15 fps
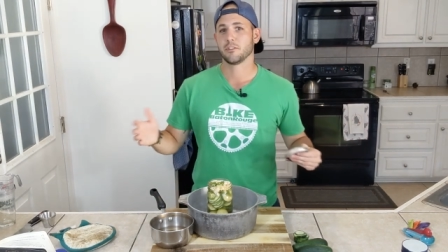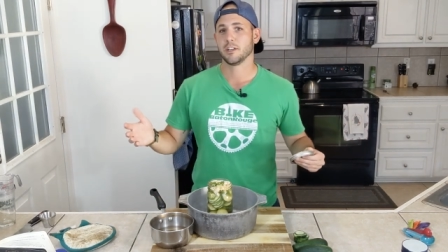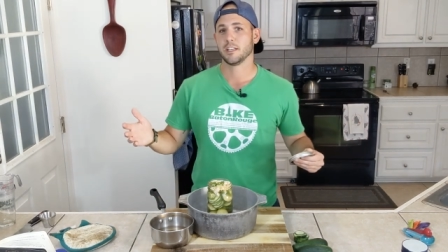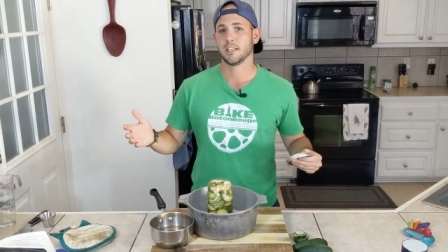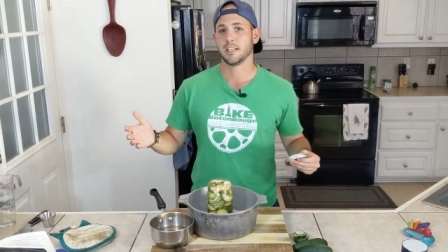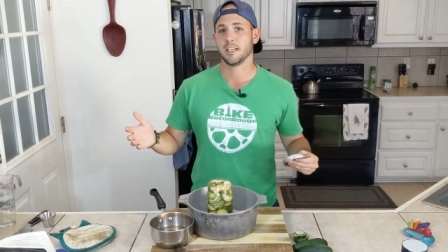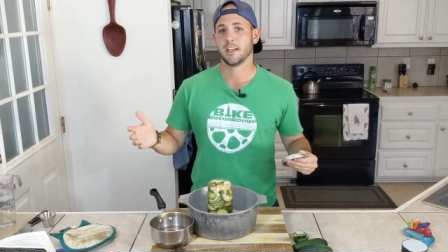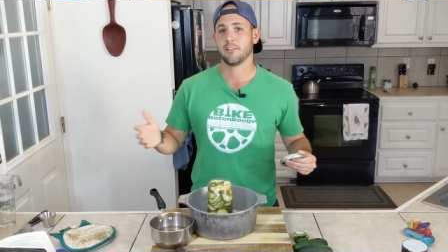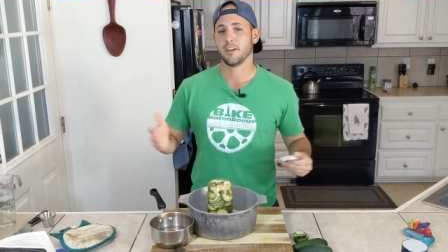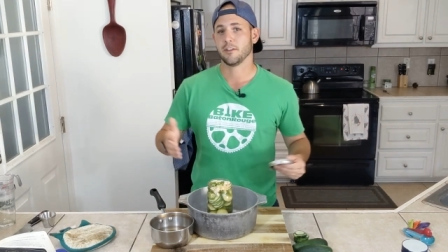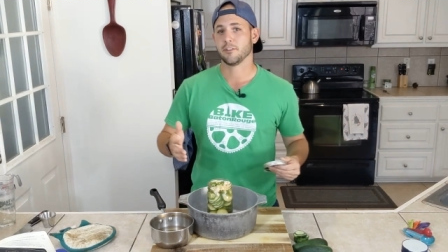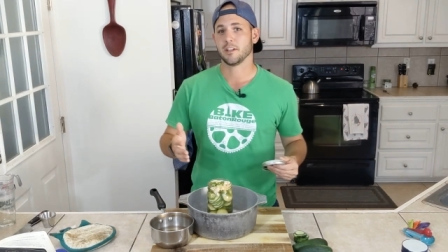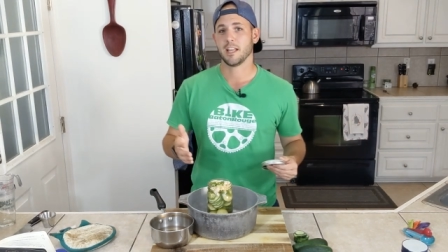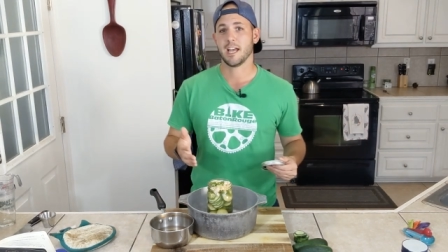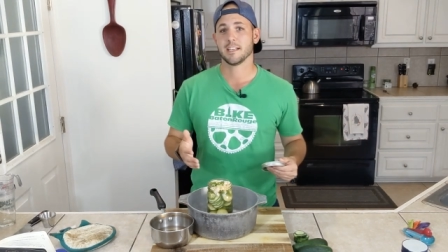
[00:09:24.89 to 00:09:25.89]
really have
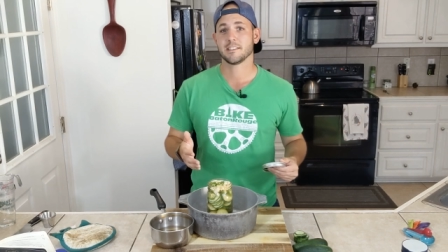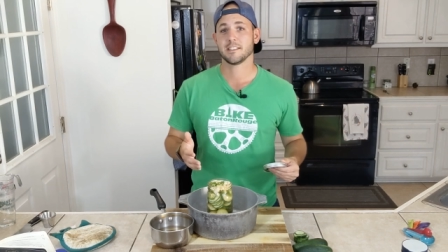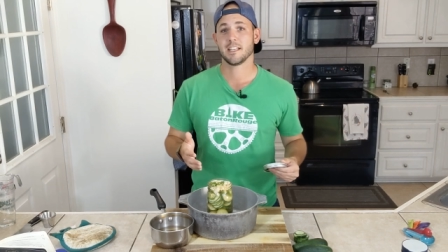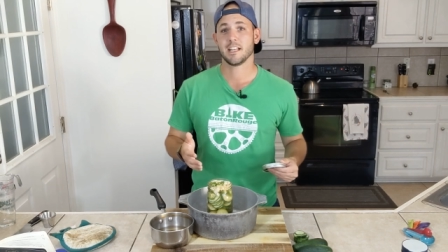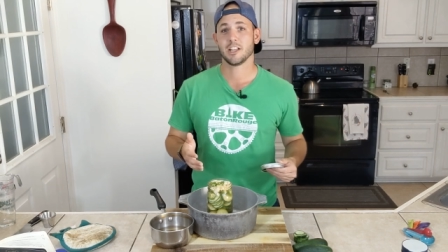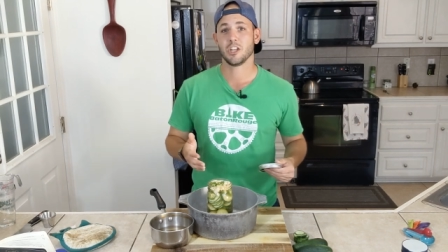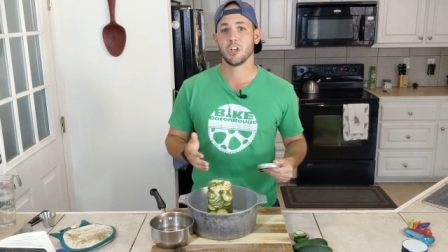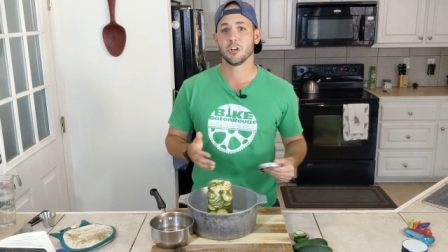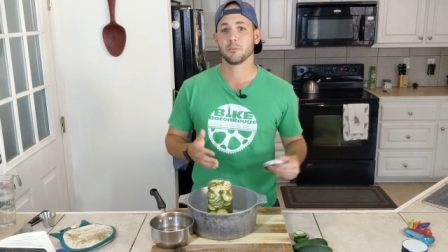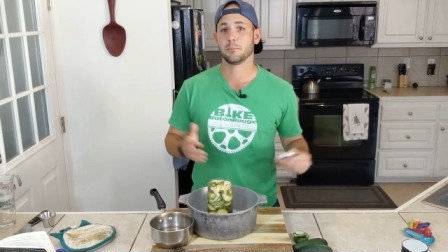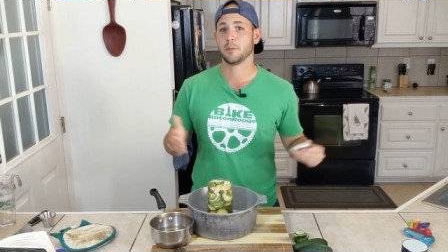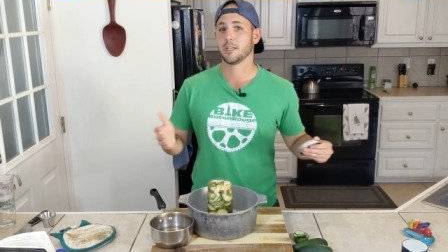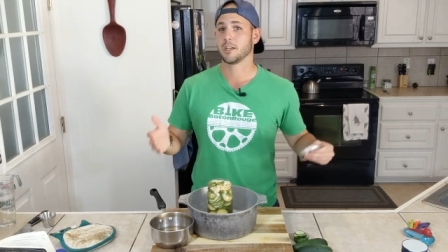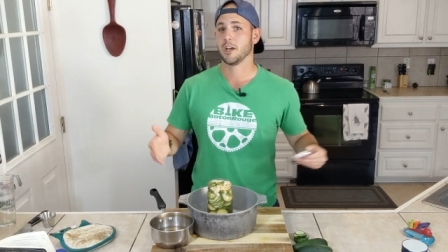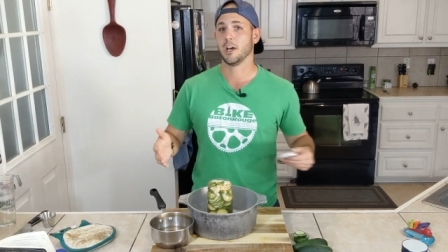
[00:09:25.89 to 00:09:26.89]
ever lasted that long
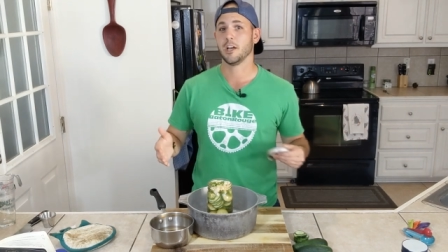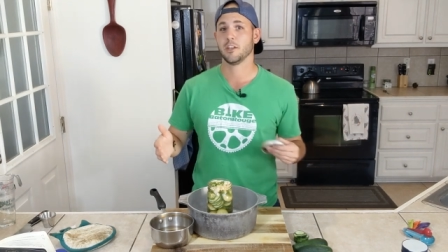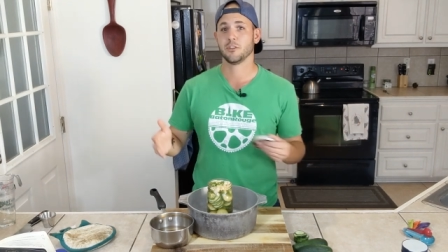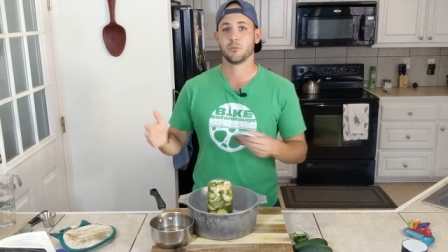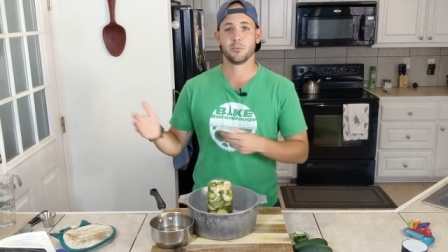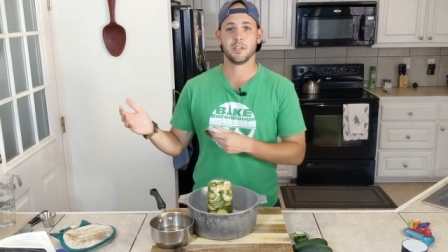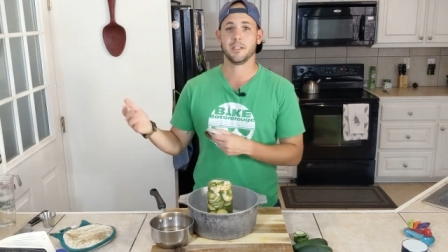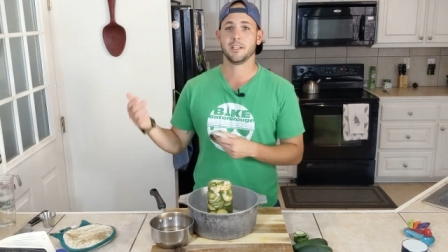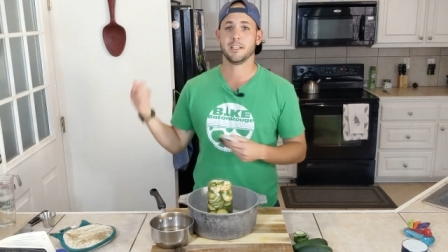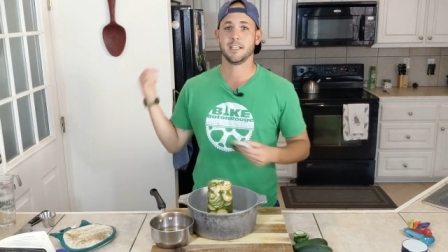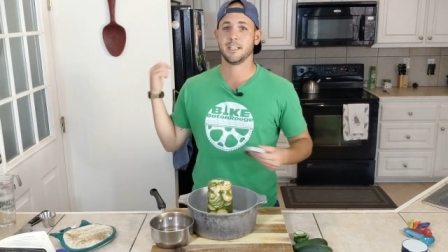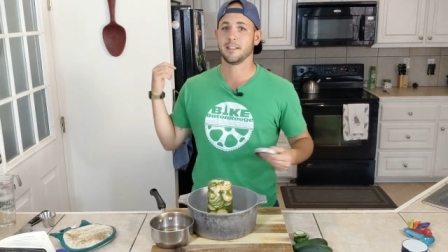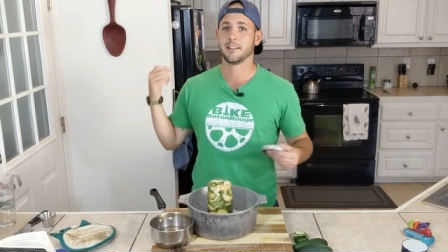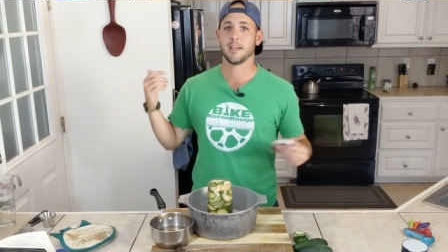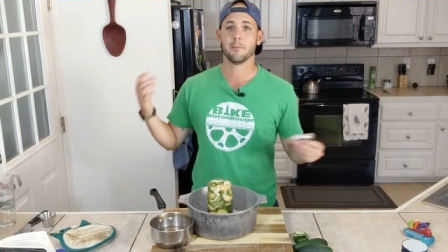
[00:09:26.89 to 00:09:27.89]
because we
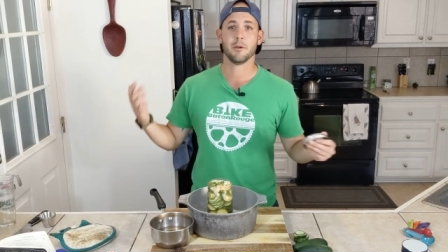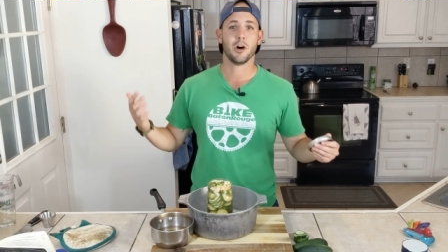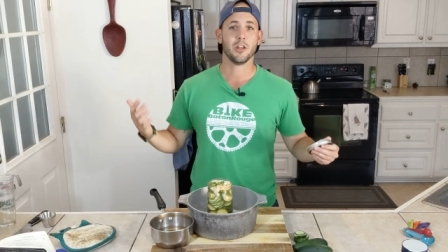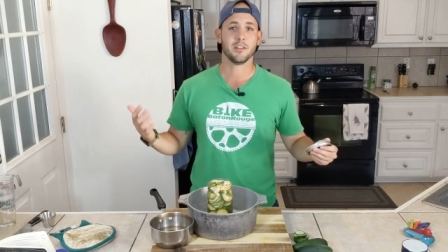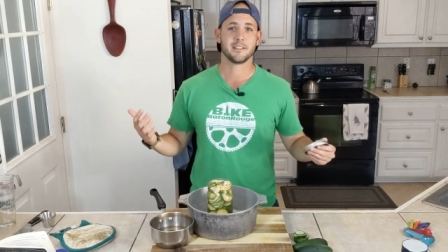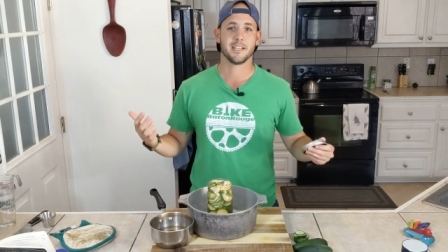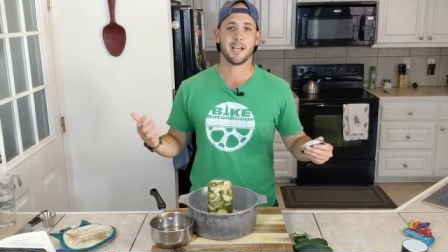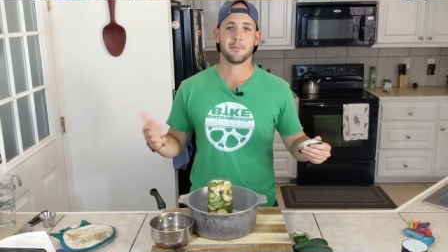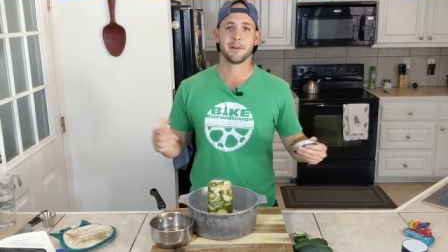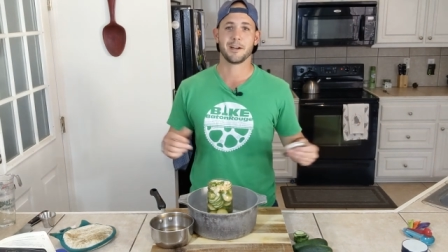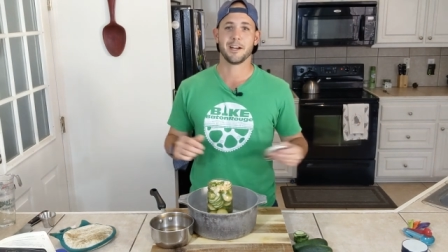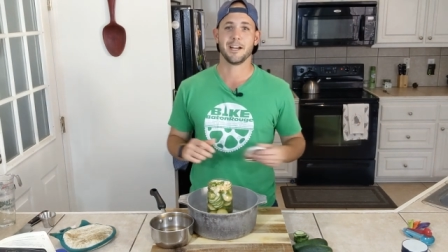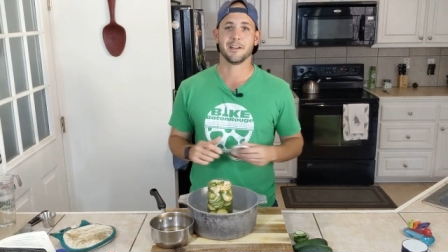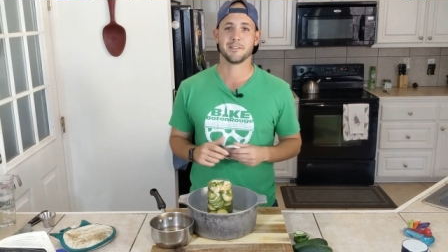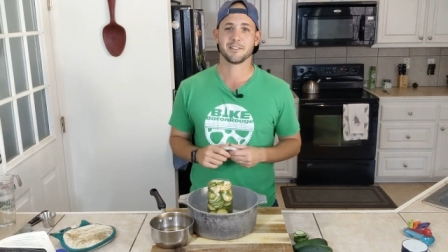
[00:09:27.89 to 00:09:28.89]
eat them all the time in
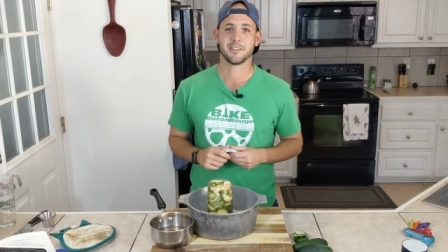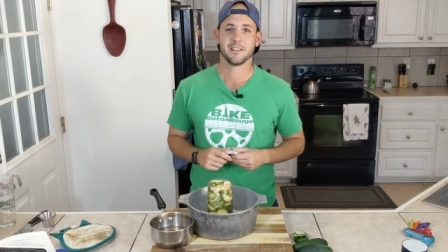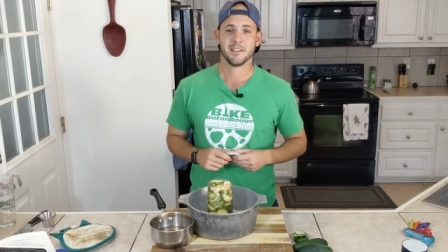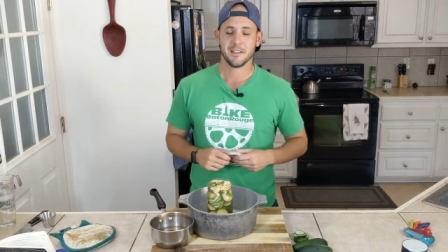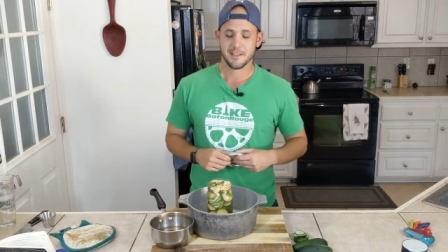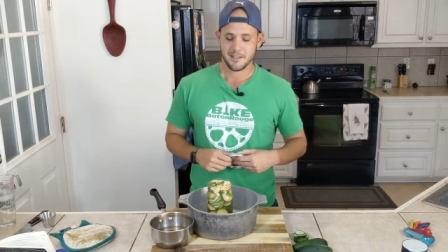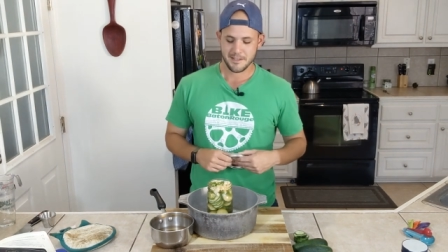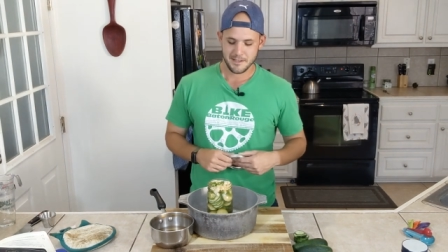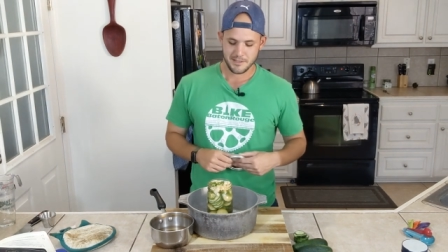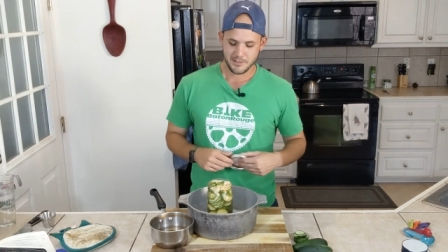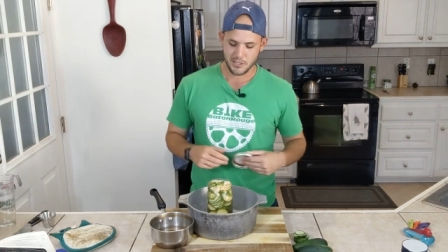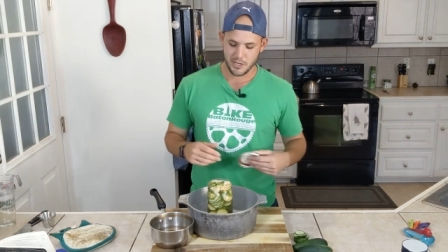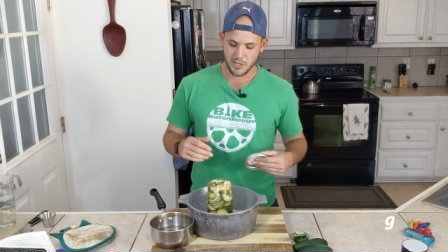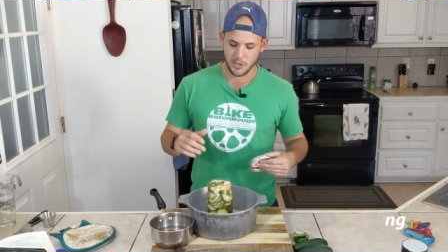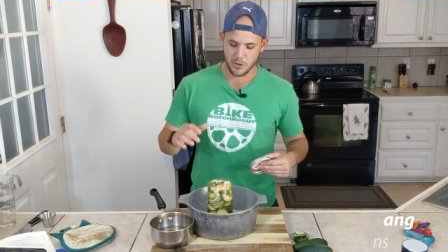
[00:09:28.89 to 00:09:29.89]
our house.
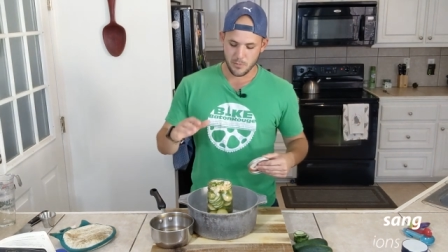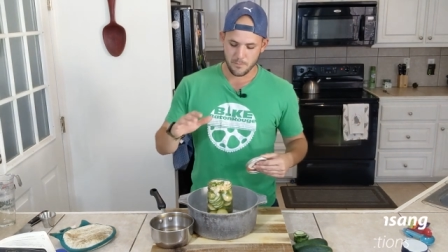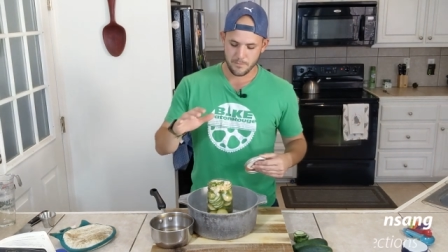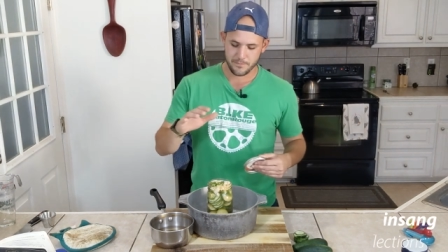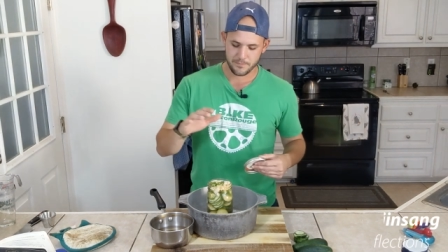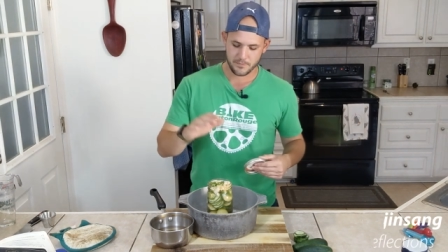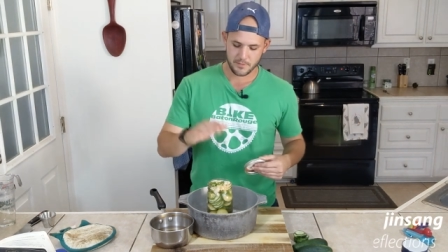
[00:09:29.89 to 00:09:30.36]
So